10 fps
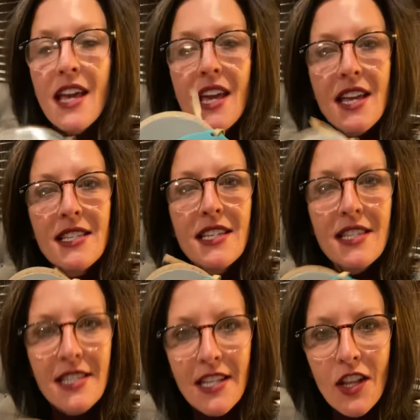is these
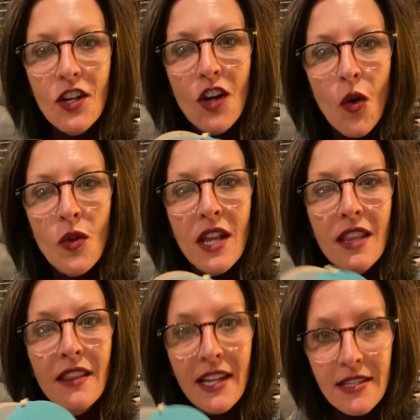silicone
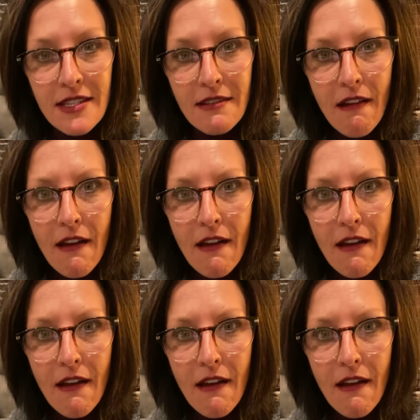lids.